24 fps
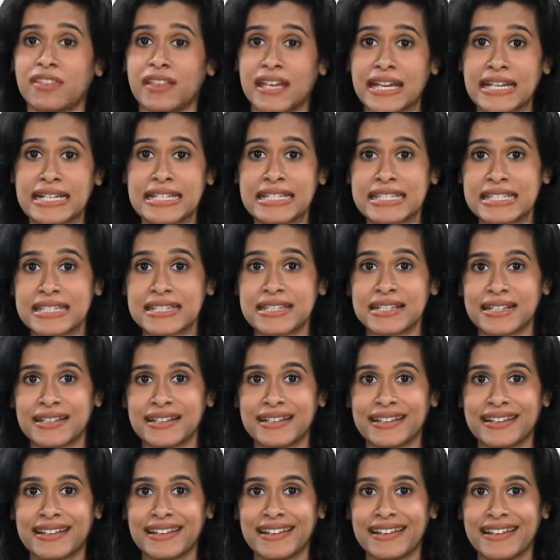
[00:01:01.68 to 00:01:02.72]
things.
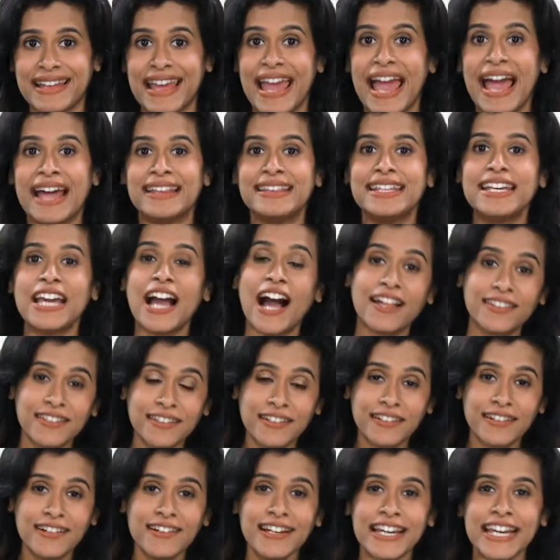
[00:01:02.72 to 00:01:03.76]
And the
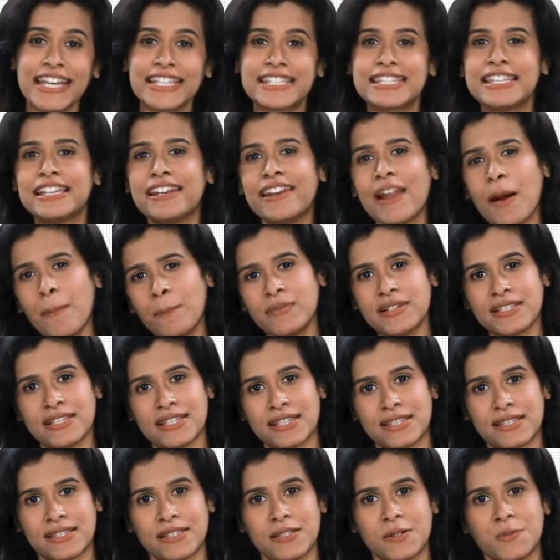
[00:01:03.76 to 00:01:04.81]
other is the number
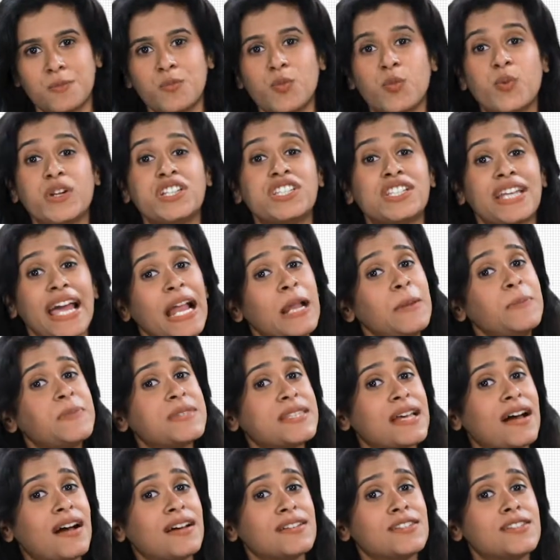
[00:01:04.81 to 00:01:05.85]
system, which
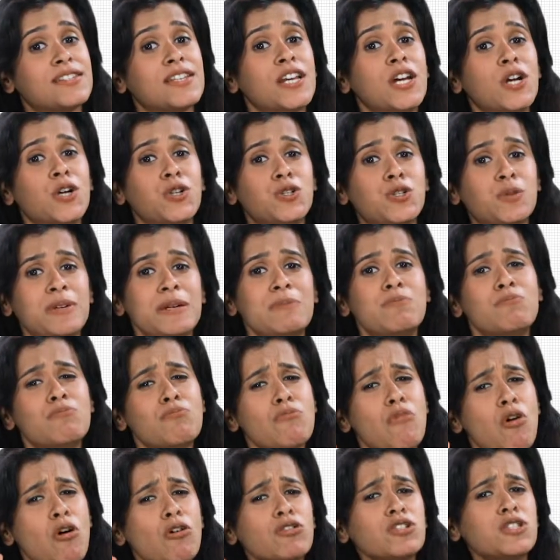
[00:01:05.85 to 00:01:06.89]
helps us to be
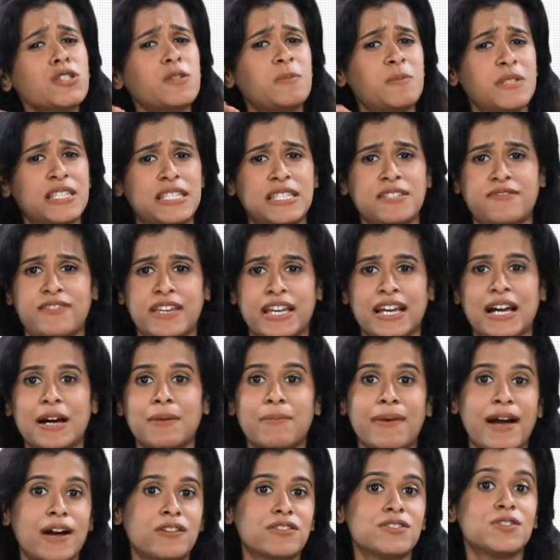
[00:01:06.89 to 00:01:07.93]
more specific
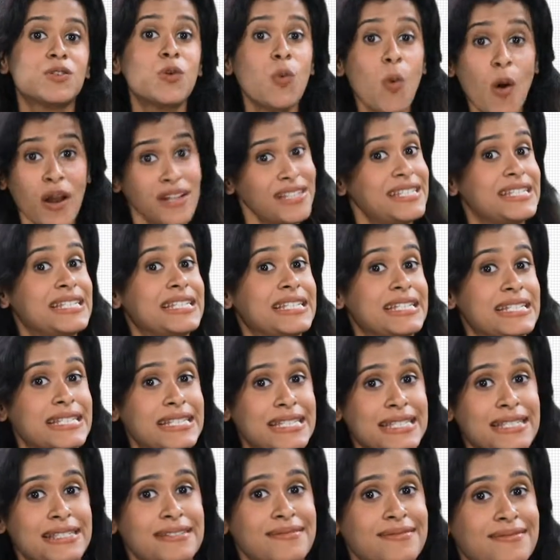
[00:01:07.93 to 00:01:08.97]
about
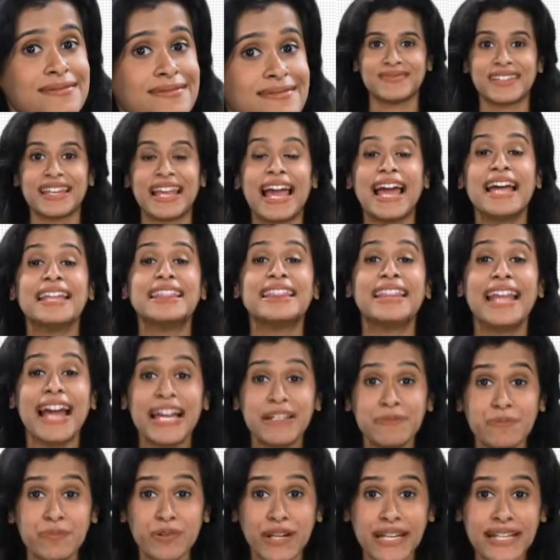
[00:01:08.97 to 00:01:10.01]
quantities. And
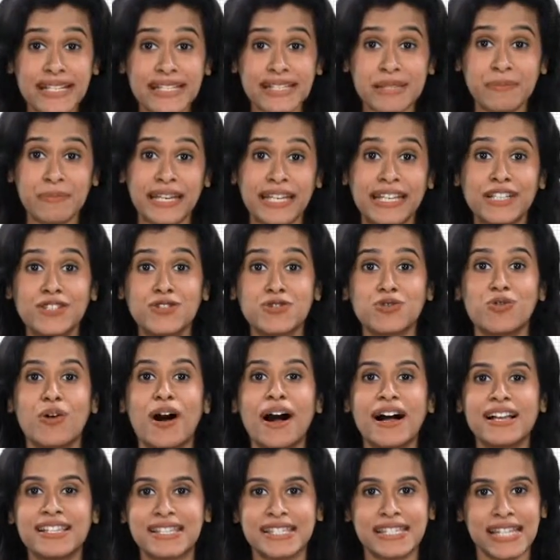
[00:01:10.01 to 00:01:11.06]
that brings me to
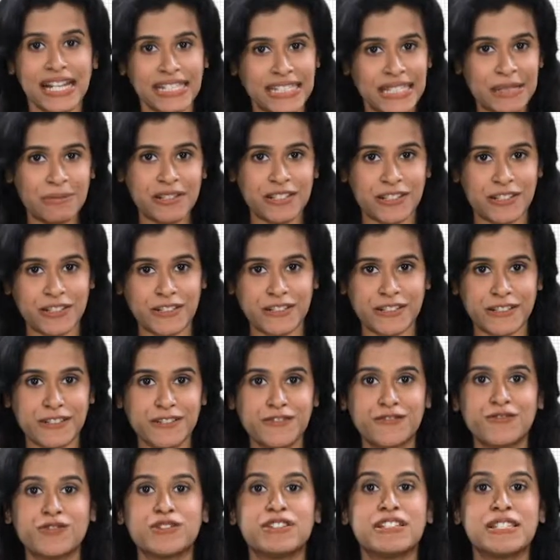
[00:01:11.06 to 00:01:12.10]
our study
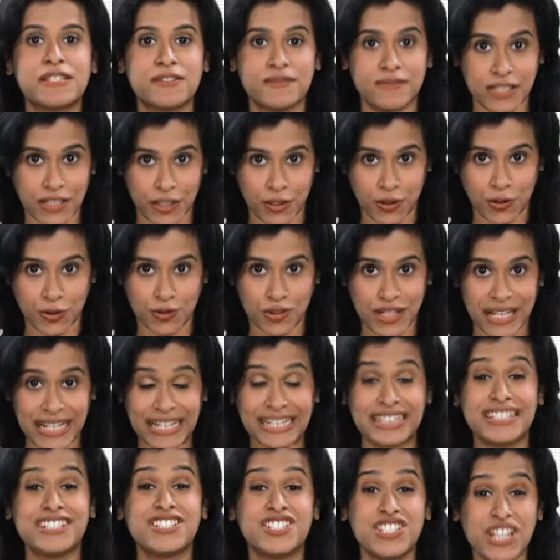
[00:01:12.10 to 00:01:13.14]
material for this video,
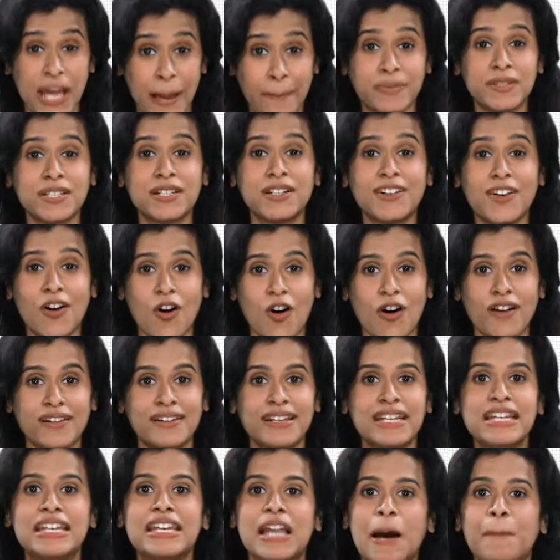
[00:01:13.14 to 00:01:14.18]
the chapter
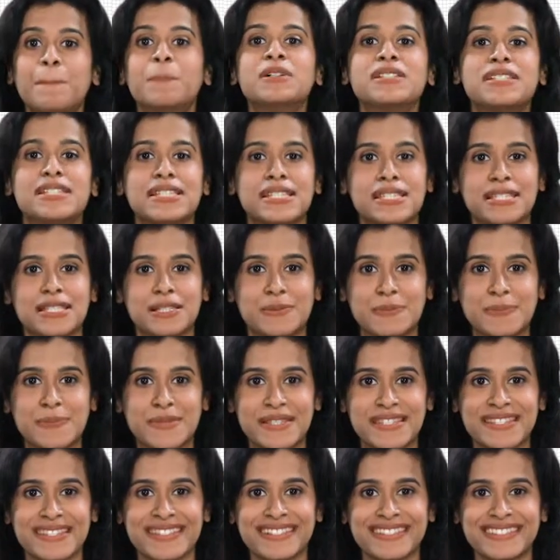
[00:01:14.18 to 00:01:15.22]
on number
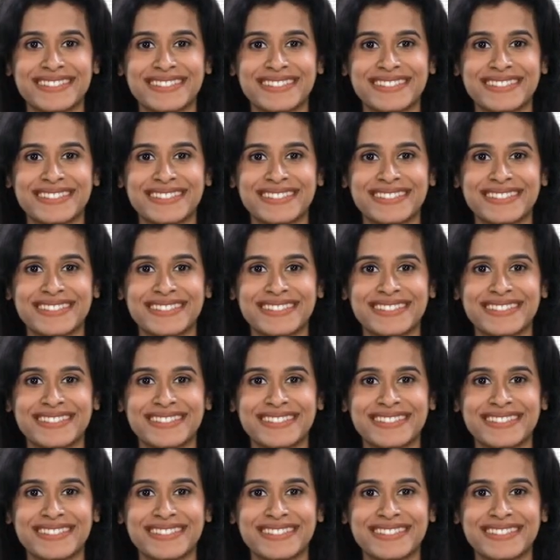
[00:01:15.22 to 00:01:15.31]
systems.